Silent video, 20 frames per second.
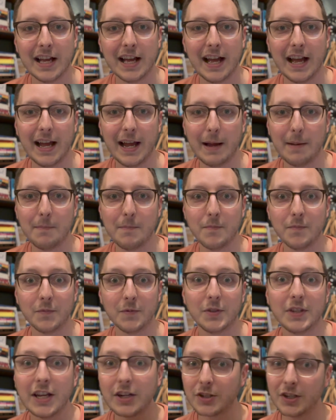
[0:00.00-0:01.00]
um,
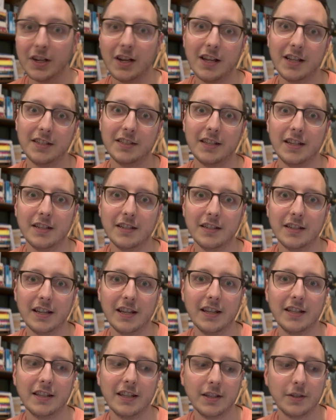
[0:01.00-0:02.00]
sexualized in
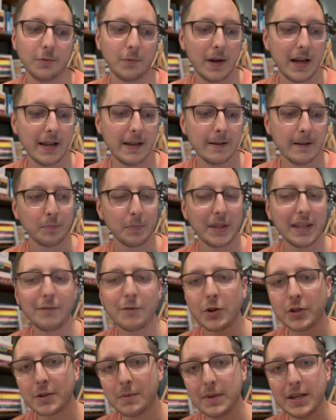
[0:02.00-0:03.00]
in this way. But they've
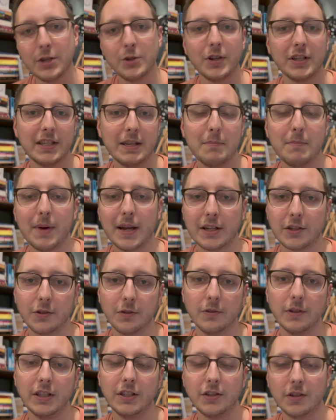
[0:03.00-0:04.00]
got some interesting
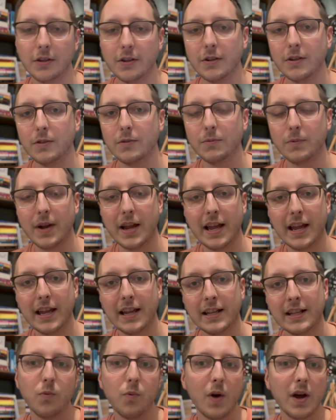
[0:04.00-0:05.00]
backstory too, where
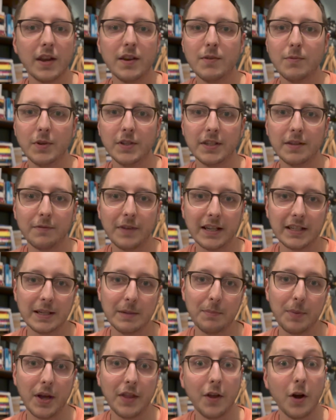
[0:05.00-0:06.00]
one was affected
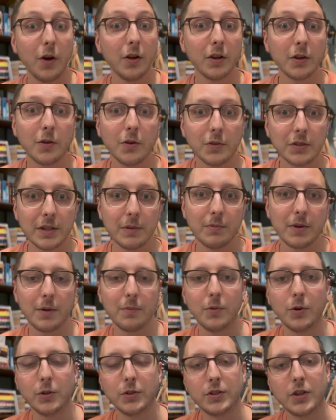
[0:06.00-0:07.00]
by the Holocaust in World
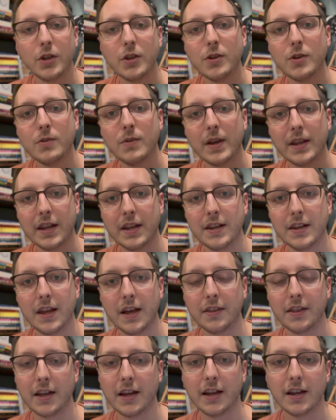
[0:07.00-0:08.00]
War II, and
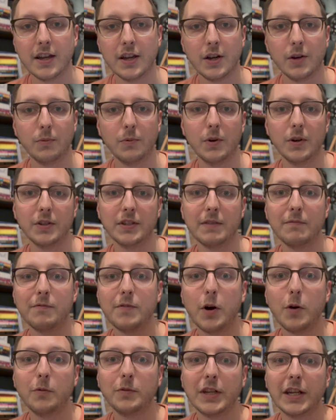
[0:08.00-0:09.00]
another was
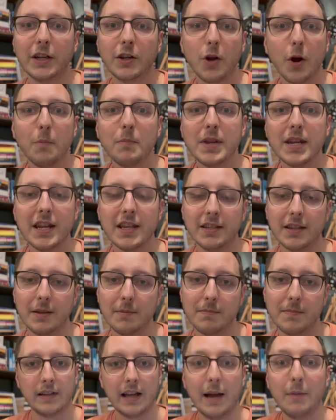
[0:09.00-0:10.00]
involved in
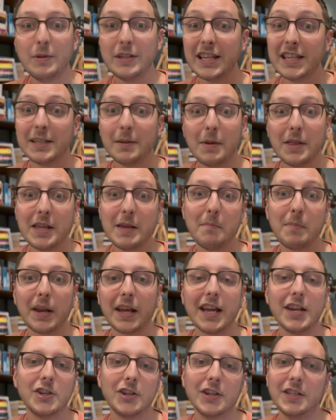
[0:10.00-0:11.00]
communism. And we see some of the
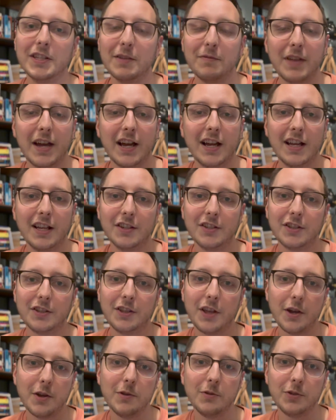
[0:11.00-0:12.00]
implications of that as
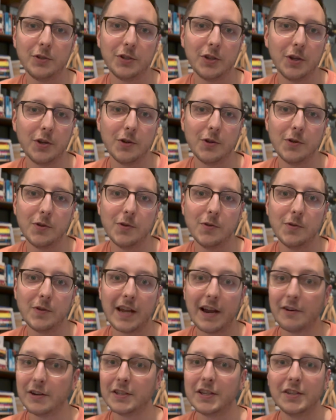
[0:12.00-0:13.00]
those two
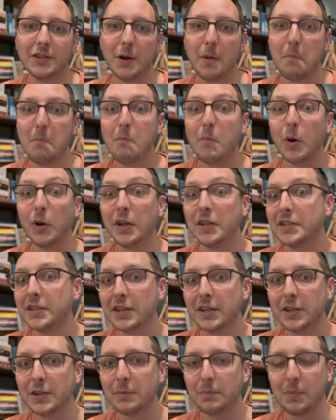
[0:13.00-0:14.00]
characters are
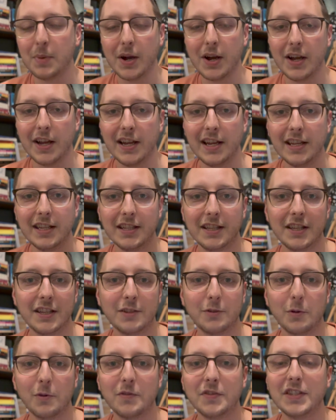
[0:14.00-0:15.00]
monitored by the
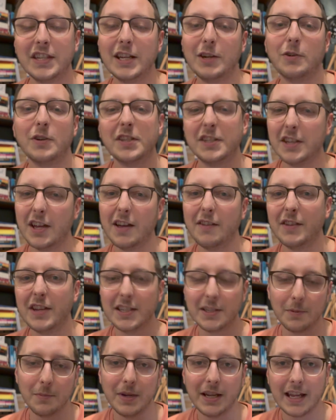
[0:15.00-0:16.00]
sort of Secret Service
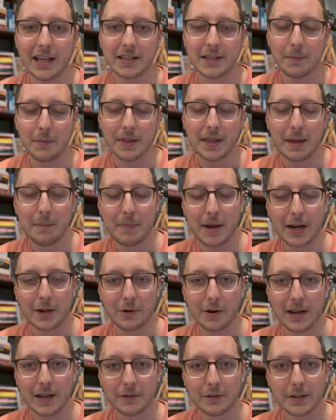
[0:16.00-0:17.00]
and we get some of their
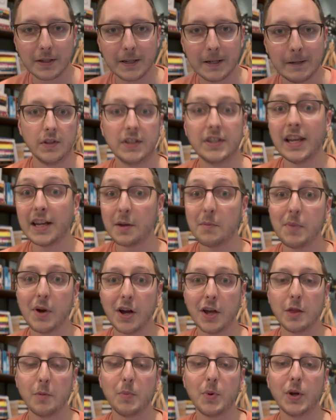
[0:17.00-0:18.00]
background. The second part
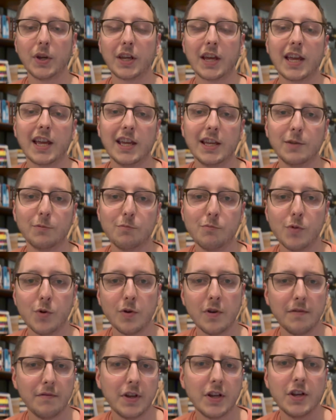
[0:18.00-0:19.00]
of the book is more
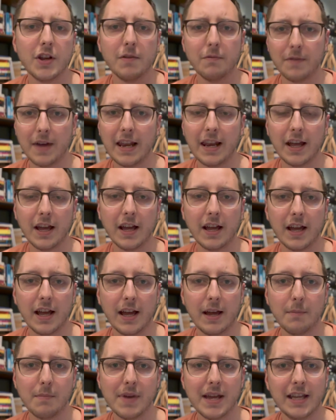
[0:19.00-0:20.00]
of a novella.
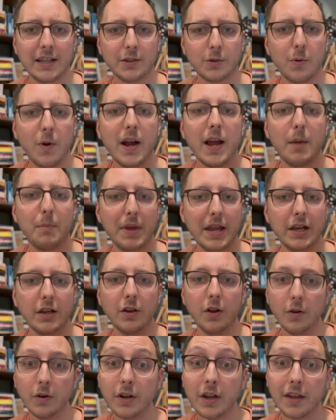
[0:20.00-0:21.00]
Um, it's quite a bit
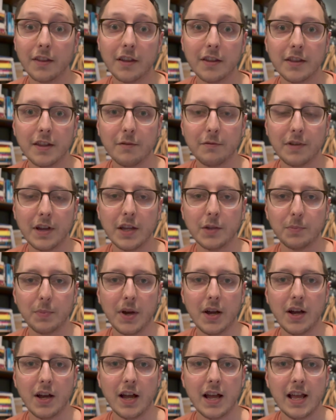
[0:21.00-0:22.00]
longer than the first
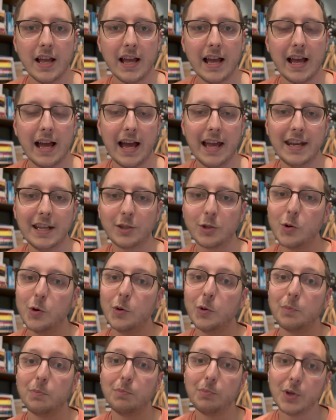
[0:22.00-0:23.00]
part and it's
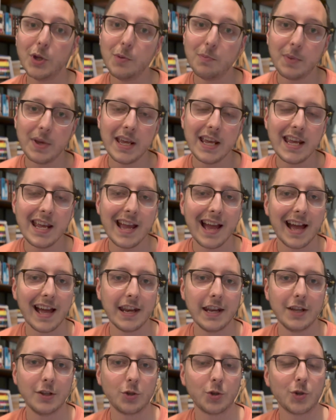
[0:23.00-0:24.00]
called *Pupi*, and
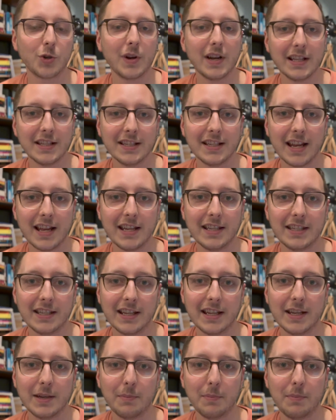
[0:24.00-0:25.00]
it's
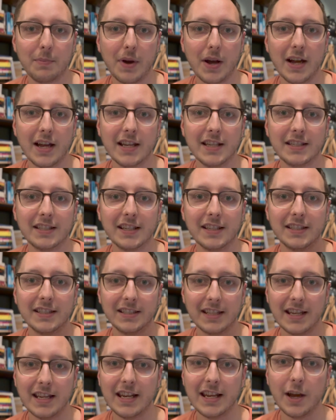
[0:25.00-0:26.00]
translated by
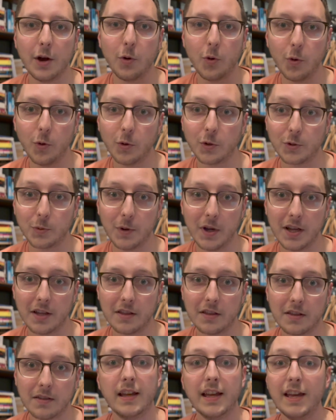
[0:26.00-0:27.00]
Cecilia
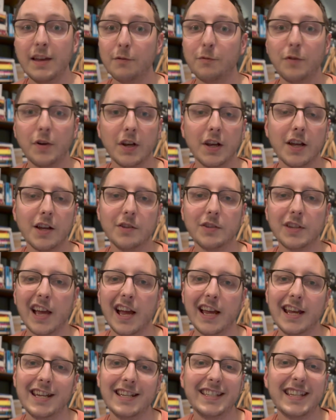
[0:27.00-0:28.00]
Hawkesworth it follows
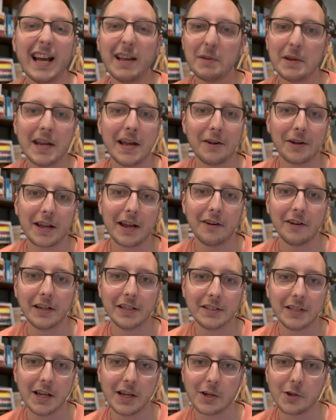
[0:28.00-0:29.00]
a down and out
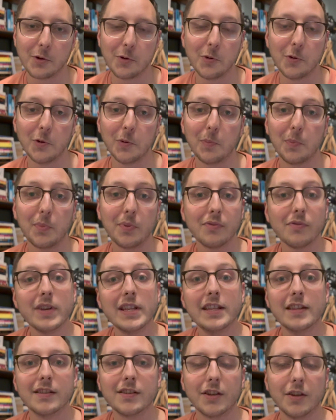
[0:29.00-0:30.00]
character called
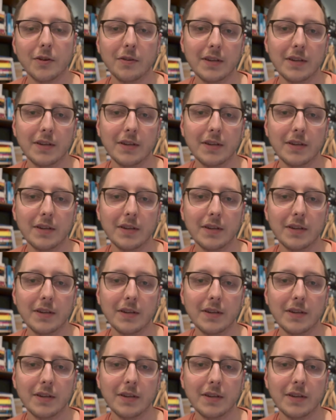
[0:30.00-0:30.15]
Prince who